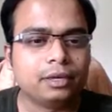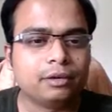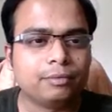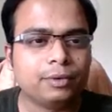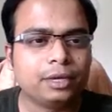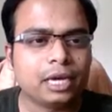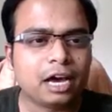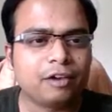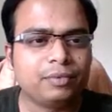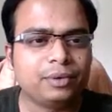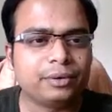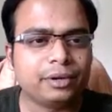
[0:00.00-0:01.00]
We
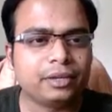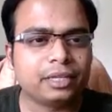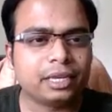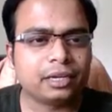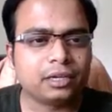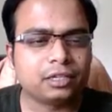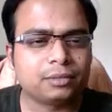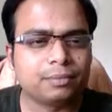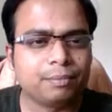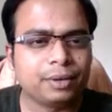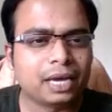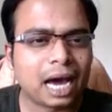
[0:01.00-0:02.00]
have been written that it is
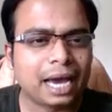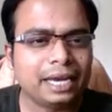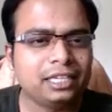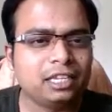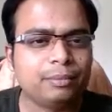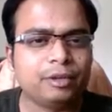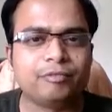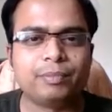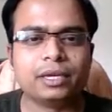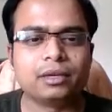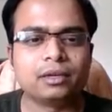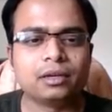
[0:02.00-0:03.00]
behind the
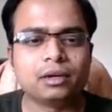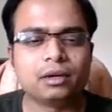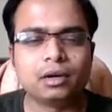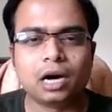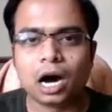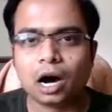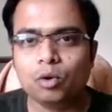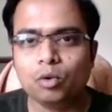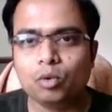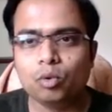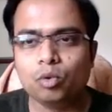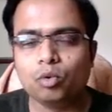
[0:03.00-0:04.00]
VP.
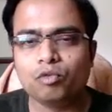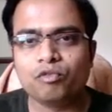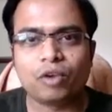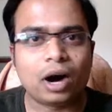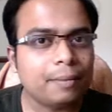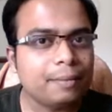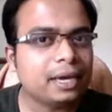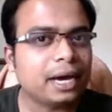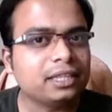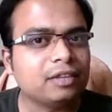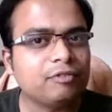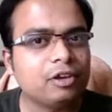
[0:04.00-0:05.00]
How far
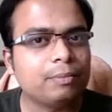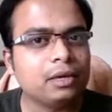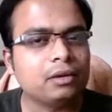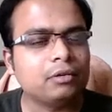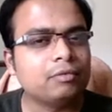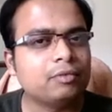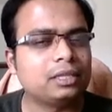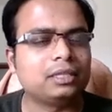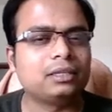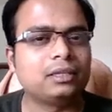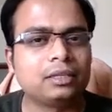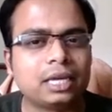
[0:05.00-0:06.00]
behind the VP? Well,
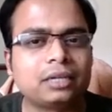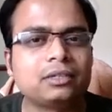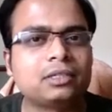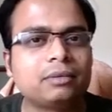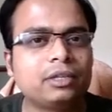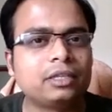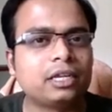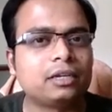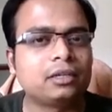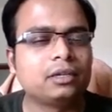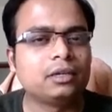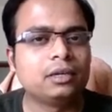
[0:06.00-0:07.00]
that is something
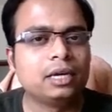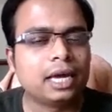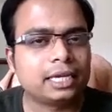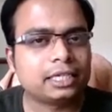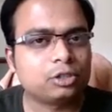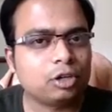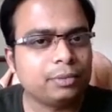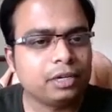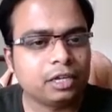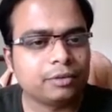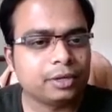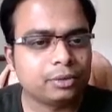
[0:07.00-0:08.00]
that has not been
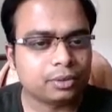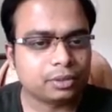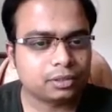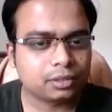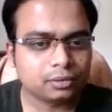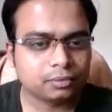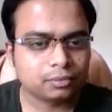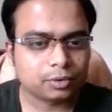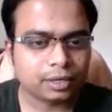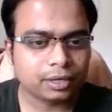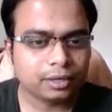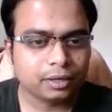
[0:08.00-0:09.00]
given to us.
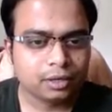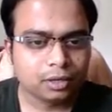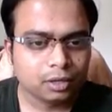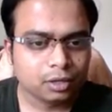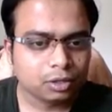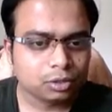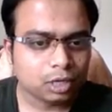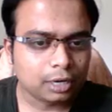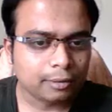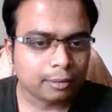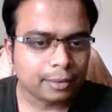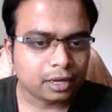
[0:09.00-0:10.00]
Okay. So
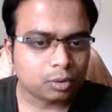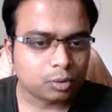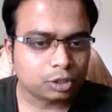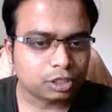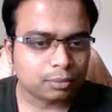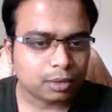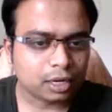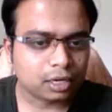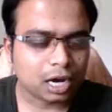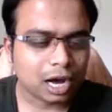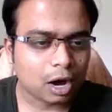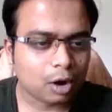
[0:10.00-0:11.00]
let me make a question mark.
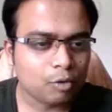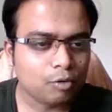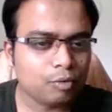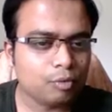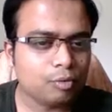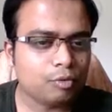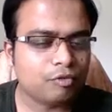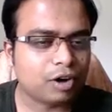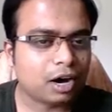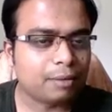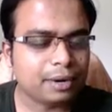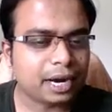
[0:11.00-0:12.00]
How
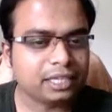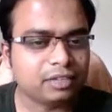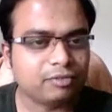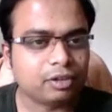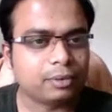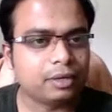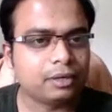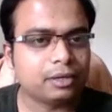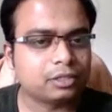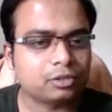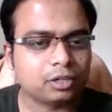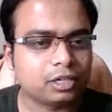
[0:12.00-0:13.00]
far behind the VP
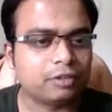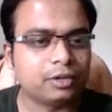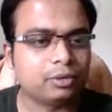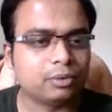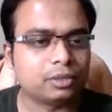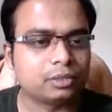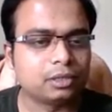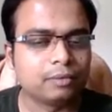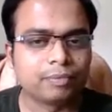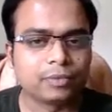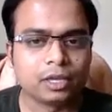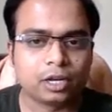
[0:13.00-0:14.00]
is not given to us.
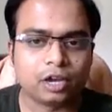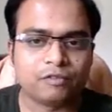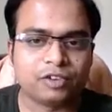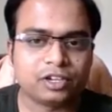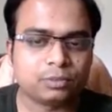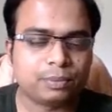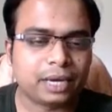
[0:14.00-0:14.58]
Now if it is